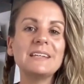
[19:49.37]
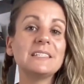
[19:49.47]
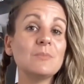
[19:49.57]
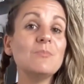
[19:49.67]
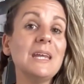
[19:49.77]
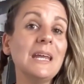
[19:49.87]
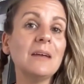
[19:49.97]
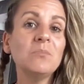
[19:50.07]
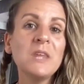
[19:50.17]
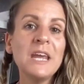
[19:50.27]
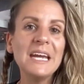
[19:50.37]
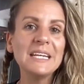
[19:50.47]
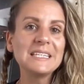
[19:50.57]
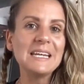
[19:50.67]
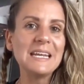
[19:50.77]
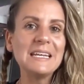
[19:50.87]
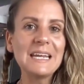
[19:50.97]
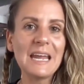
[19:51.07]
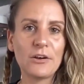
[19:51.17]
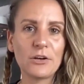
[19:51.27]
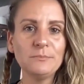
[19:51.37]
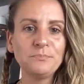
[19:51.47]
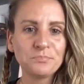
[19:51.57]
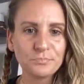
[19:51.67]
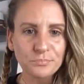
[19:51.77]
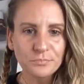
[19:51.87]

And to me, it's an indicator